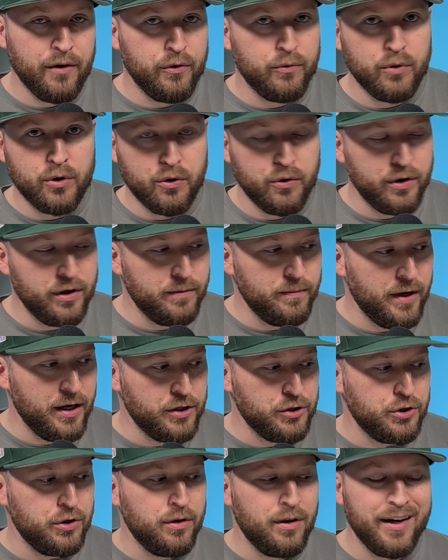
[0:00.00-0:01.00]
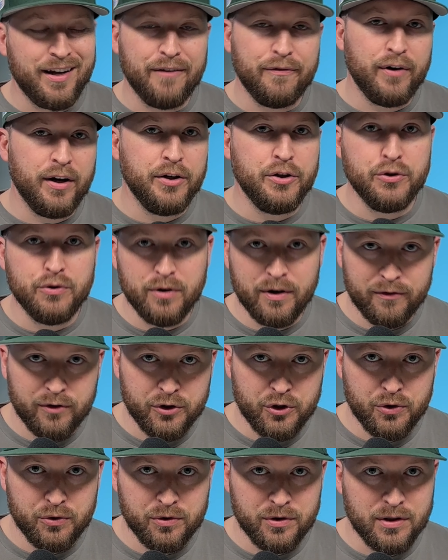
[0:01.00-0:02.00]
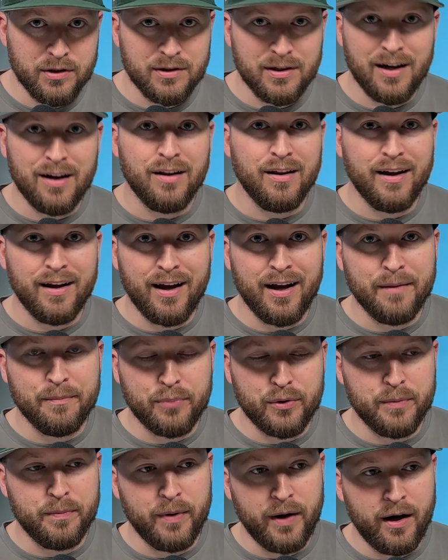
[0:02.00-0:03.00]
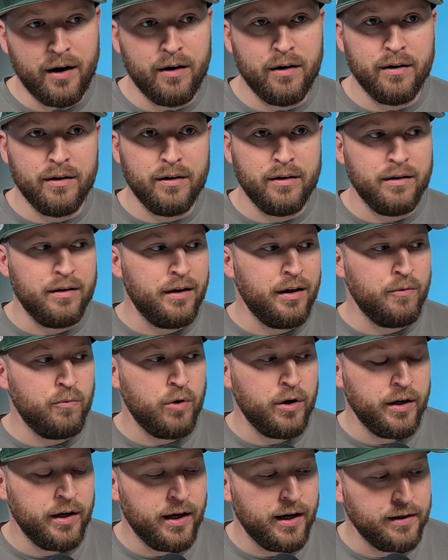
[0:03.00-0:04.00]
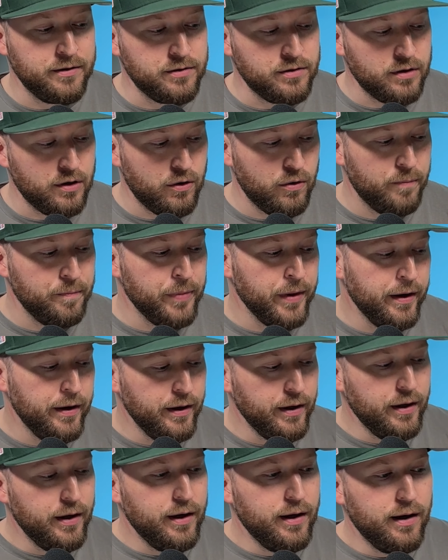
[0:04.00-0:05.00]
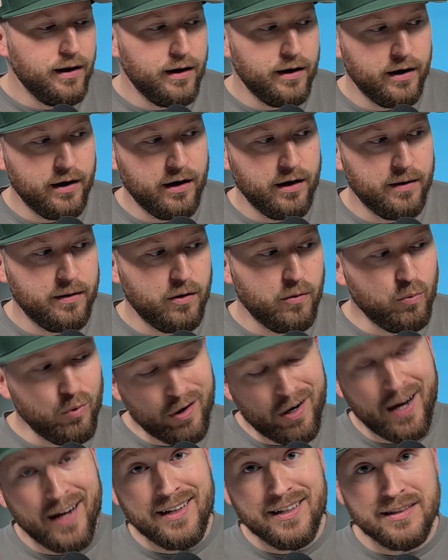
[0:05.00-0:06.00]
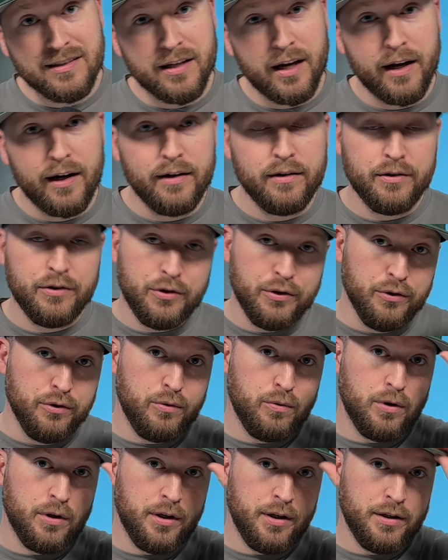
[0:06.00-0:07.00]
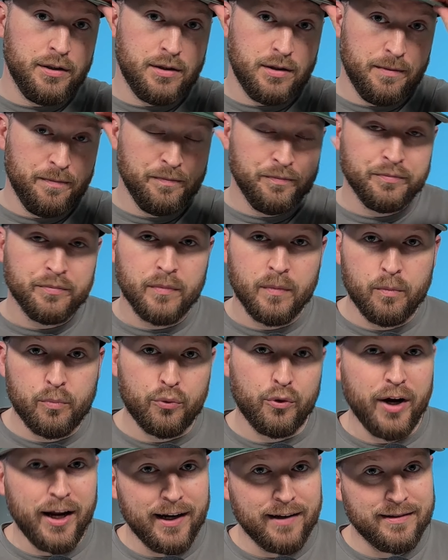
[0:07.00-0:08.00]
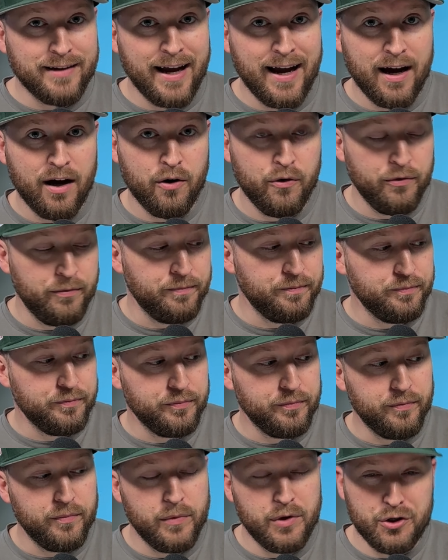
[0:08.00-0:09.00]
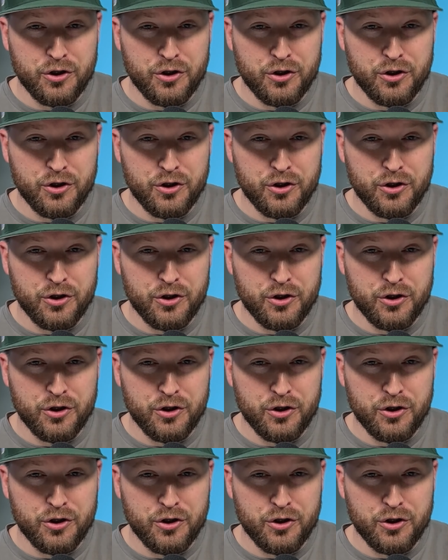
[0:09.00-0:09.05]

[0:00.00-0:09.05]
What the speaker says: the road, and make sure, like, if I do ever choose to sell, I'm prepared and whatnot. So what I decided to do was break down the